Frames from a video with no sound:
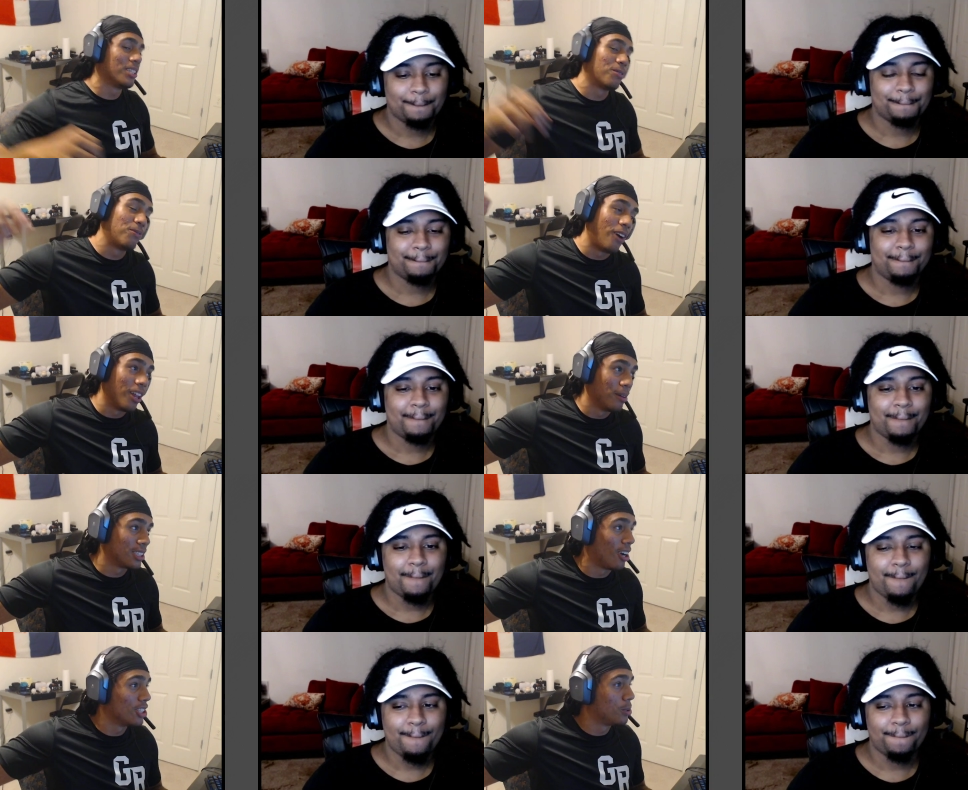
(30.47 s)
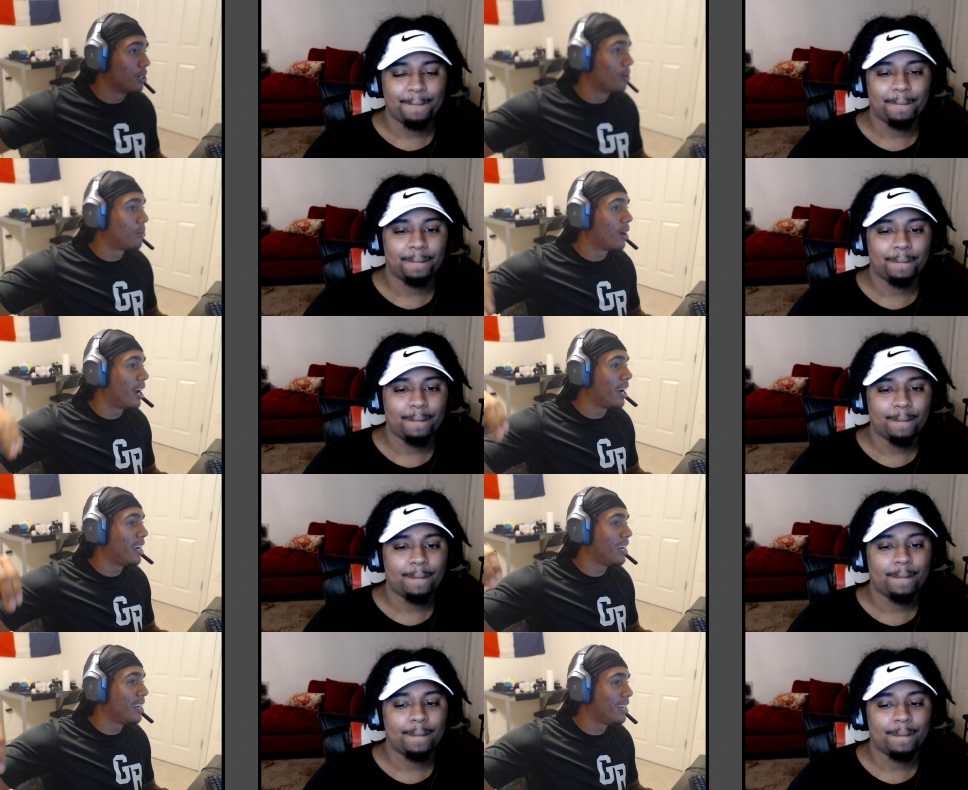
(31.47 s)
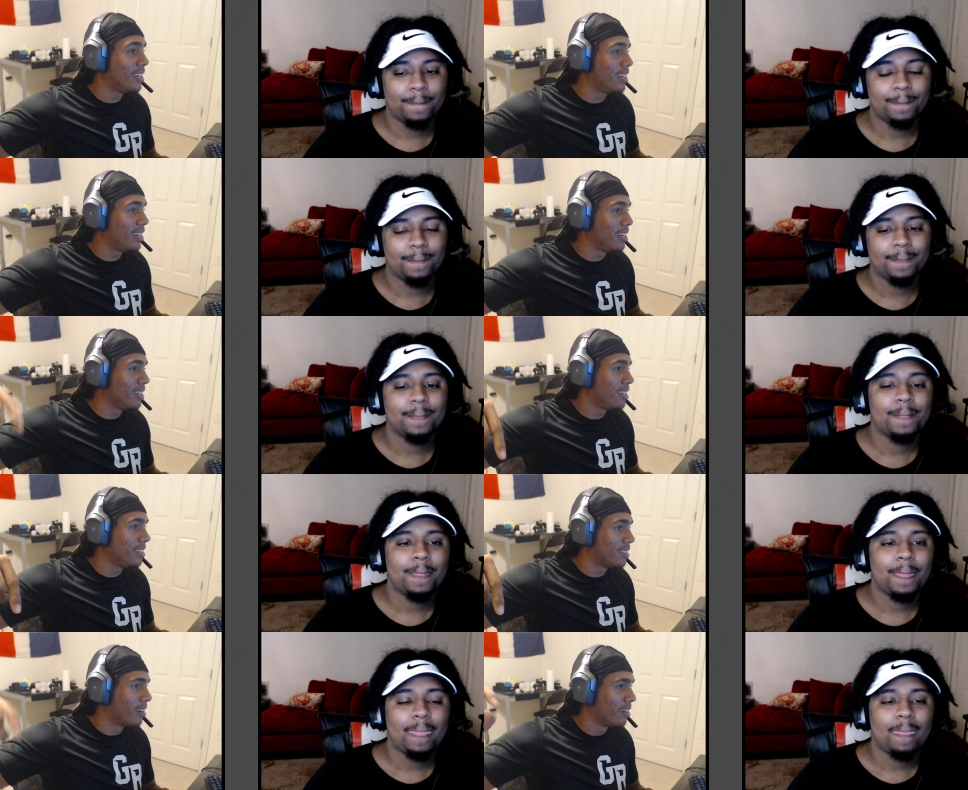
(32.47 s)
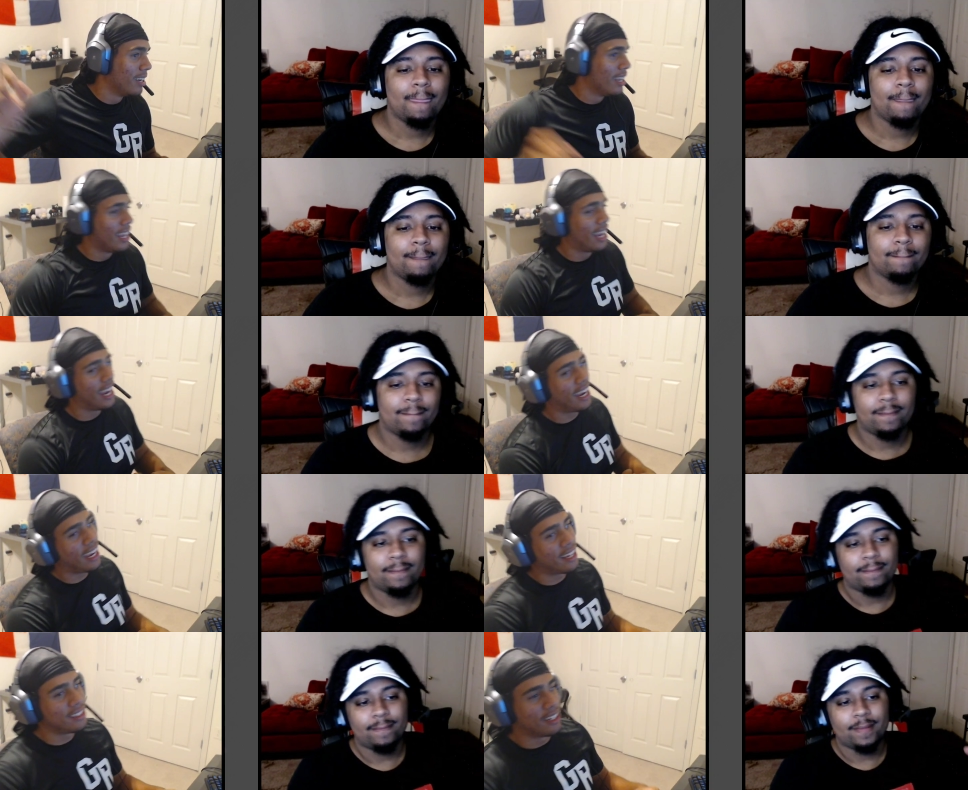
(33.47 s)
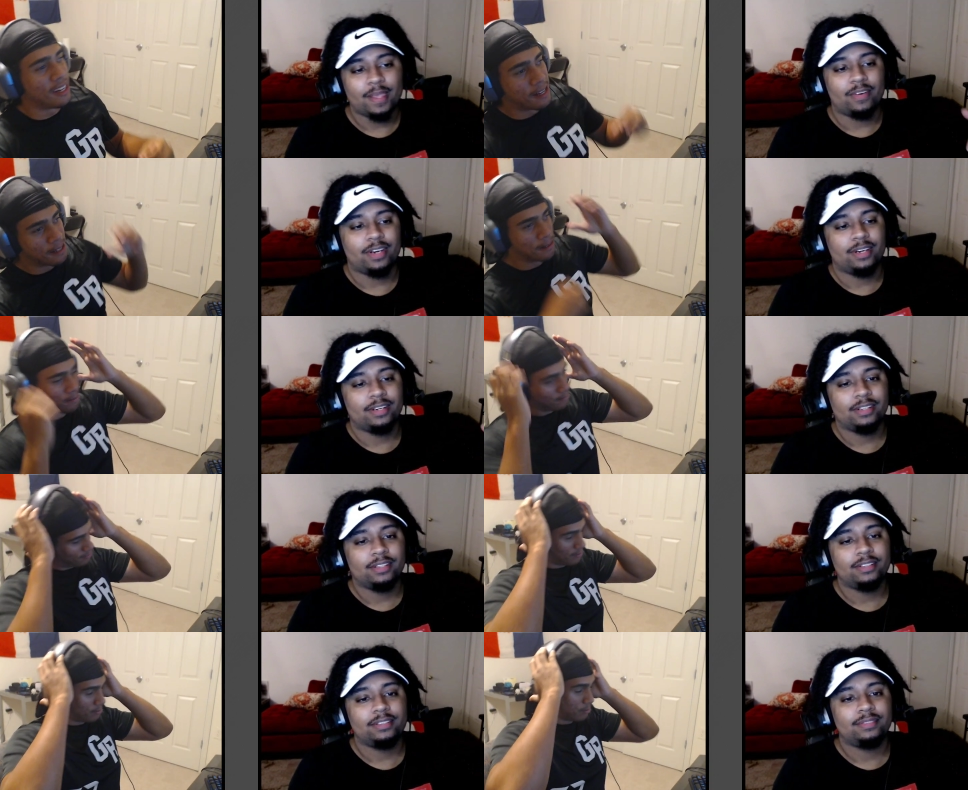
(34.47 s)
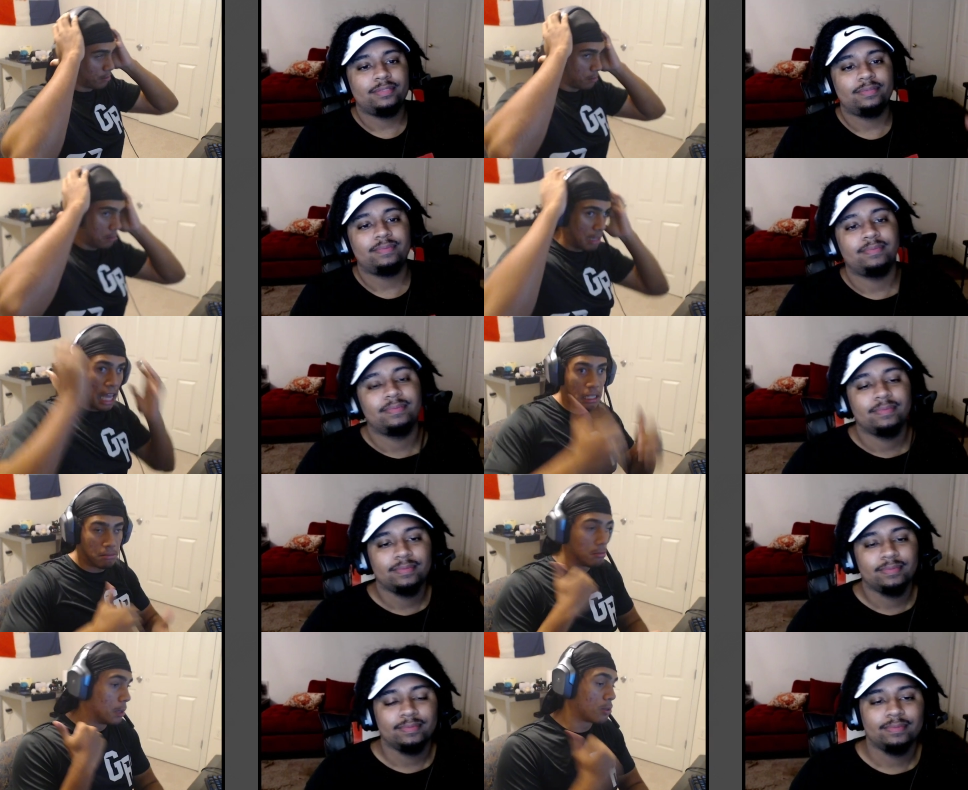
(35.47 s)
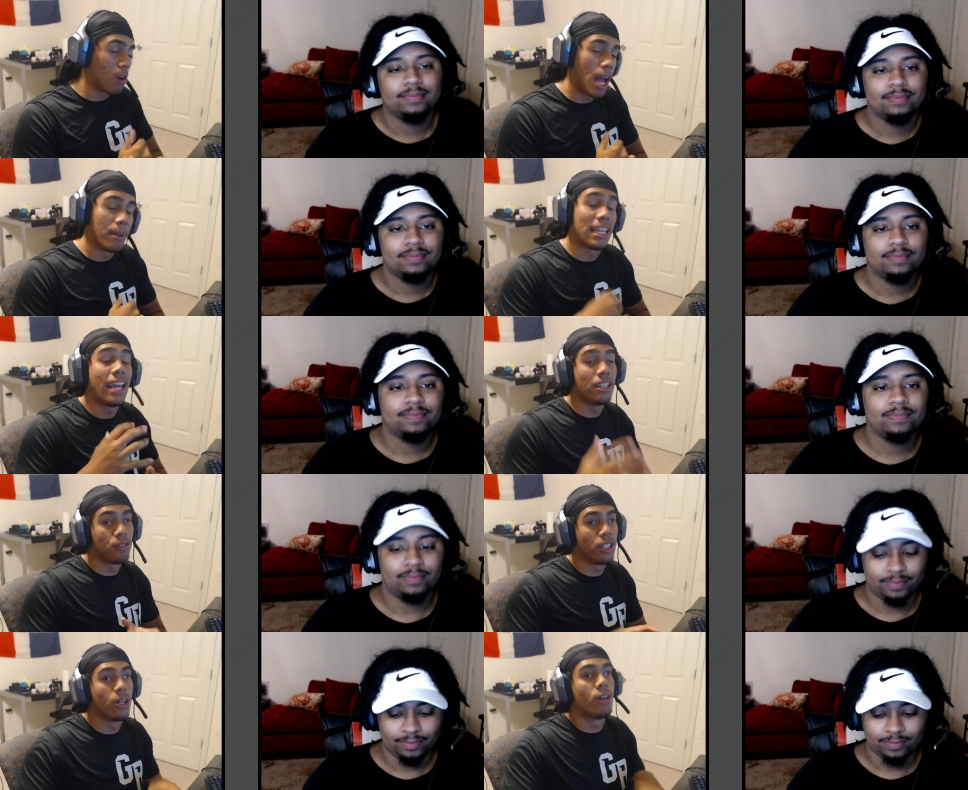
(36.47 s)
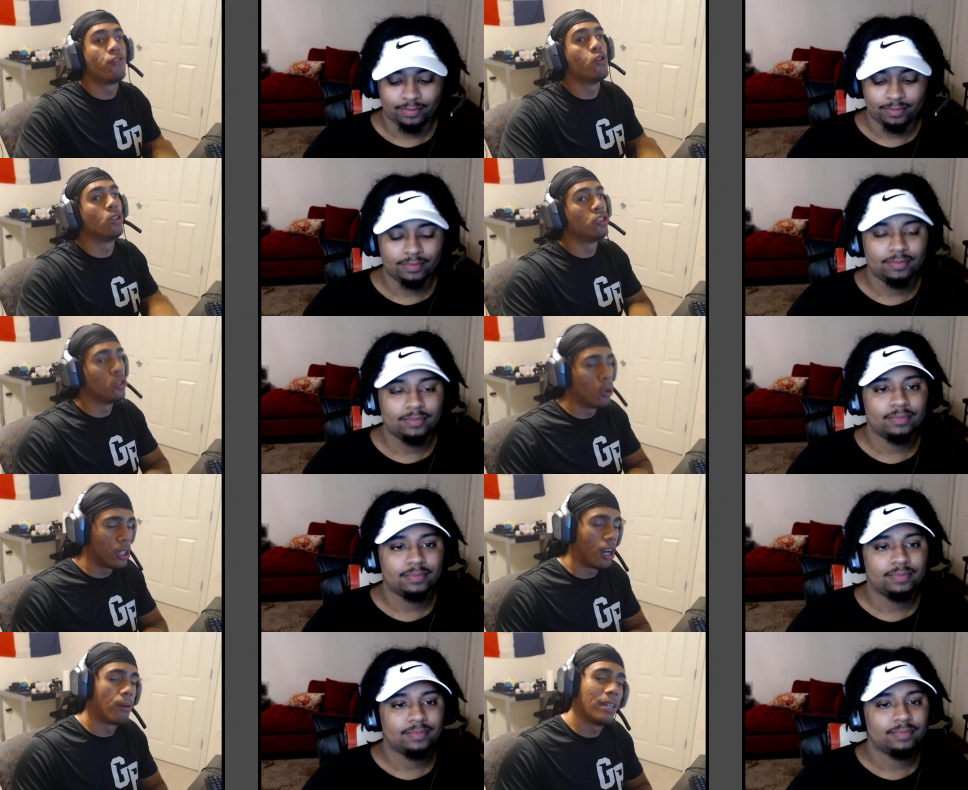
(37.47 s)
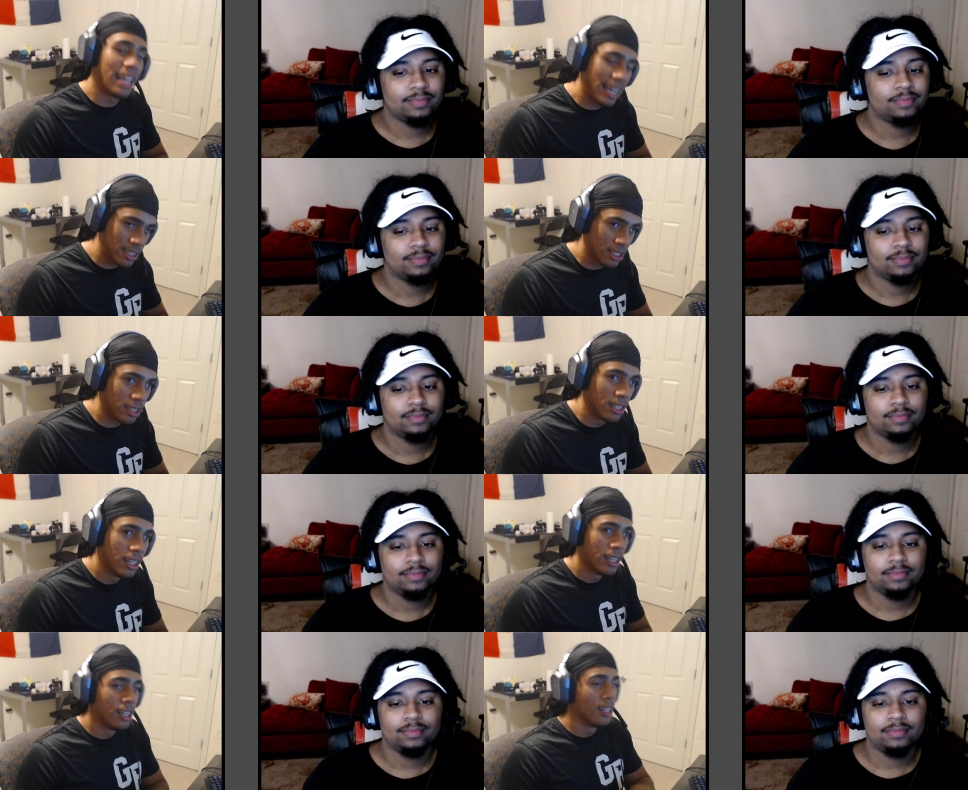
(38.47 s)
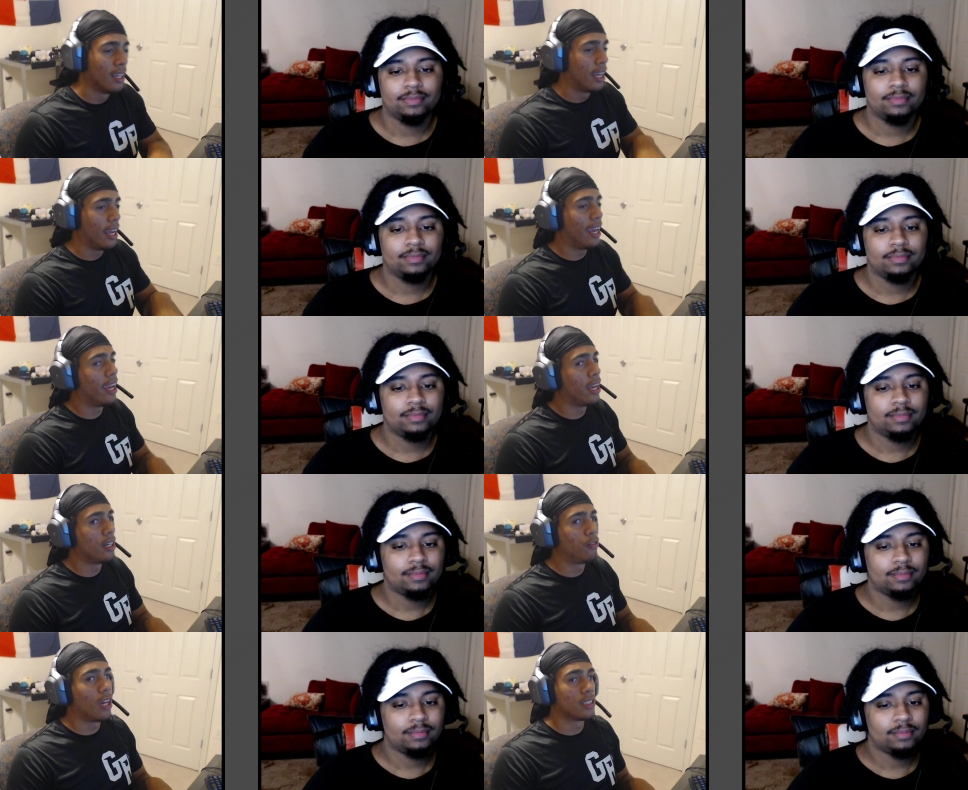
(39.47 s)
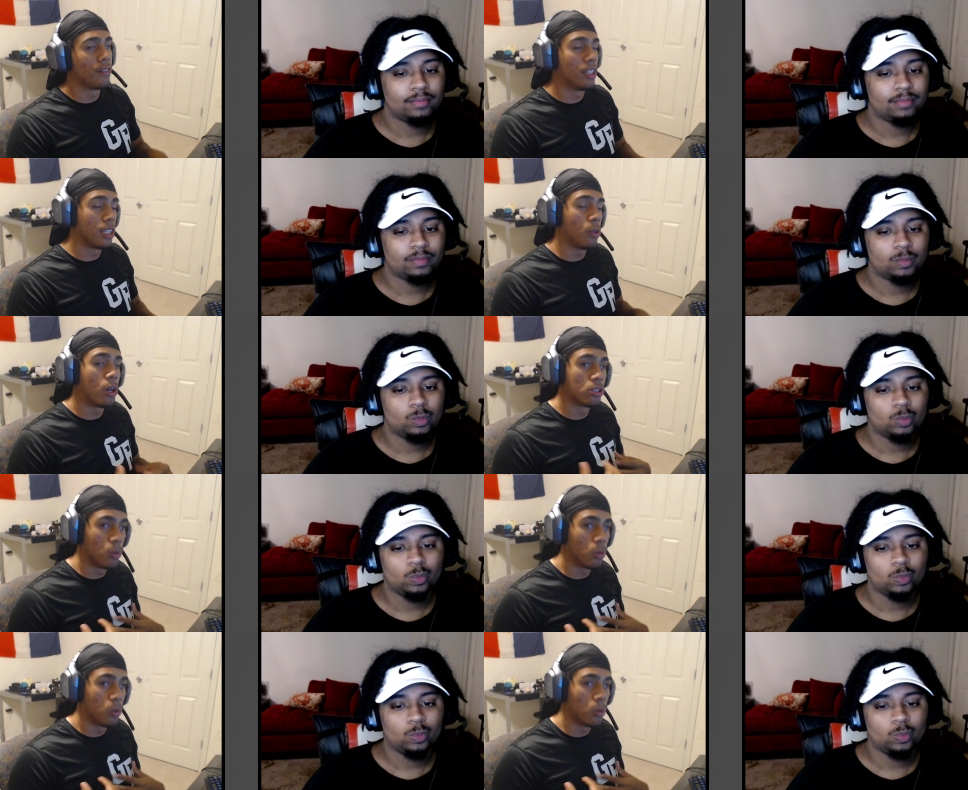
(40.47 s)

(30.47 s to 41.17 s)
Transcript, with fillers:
Speaker 1: and follow us on Twitter right there. And um, like, subscribe at the end of the video if you enjoyed our reaction. And if you guys have anything you want us to